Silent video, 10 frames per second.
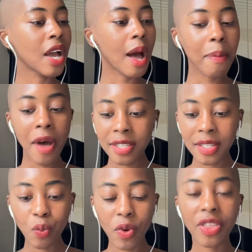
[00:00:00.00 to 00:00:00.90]
a
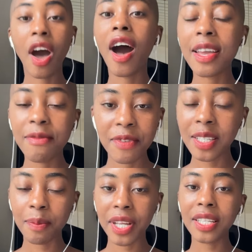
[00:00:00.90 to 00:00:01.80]
person with high
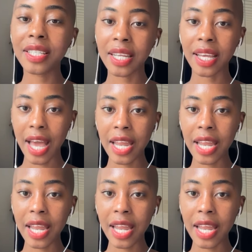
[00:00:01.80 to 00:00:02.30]
visibility